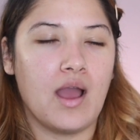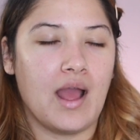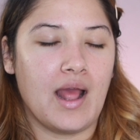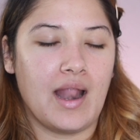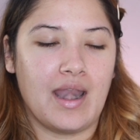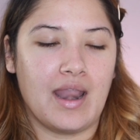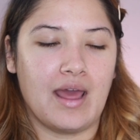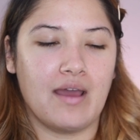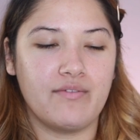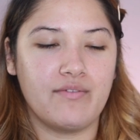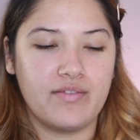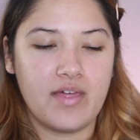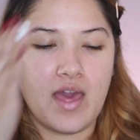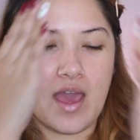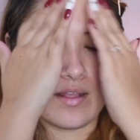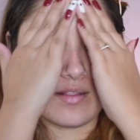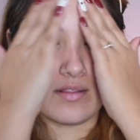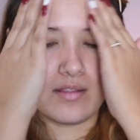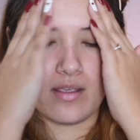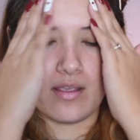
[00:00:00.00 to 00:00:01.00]
I love
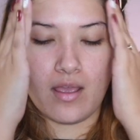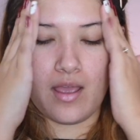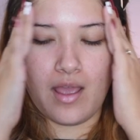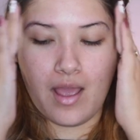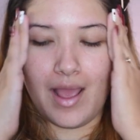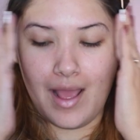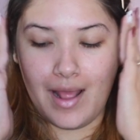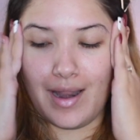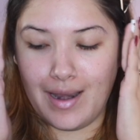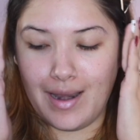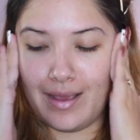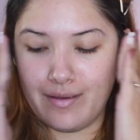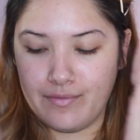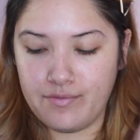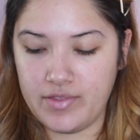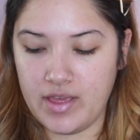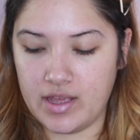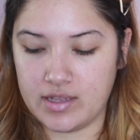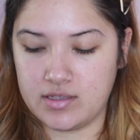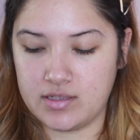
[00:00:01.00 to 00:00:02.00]
that. I
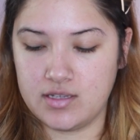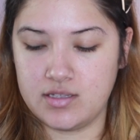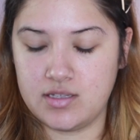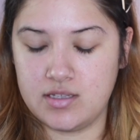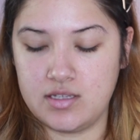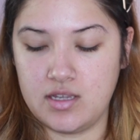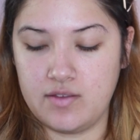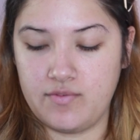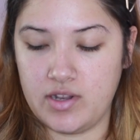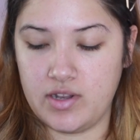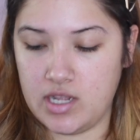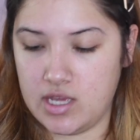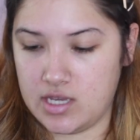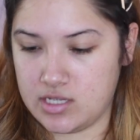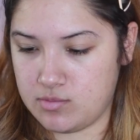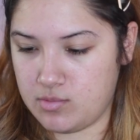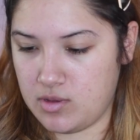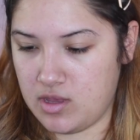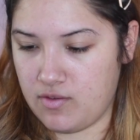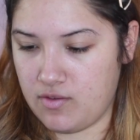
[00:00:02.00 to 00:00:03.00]
love that. Does this have any
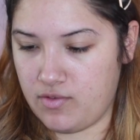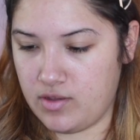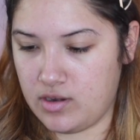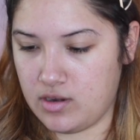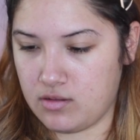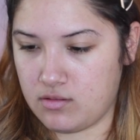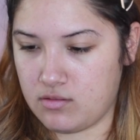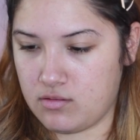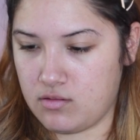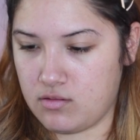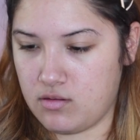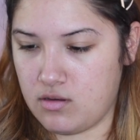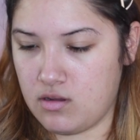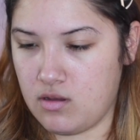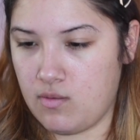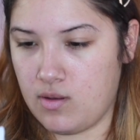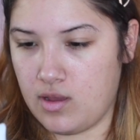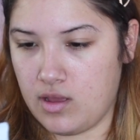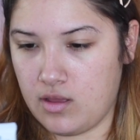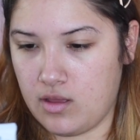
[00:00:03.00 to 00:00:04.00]
SPF in it?
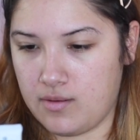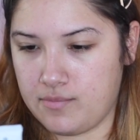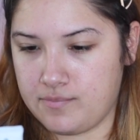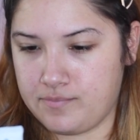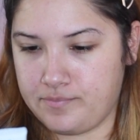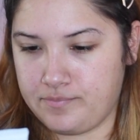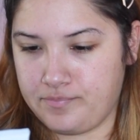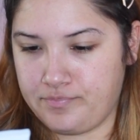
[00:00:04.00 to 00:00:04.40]
No, hey.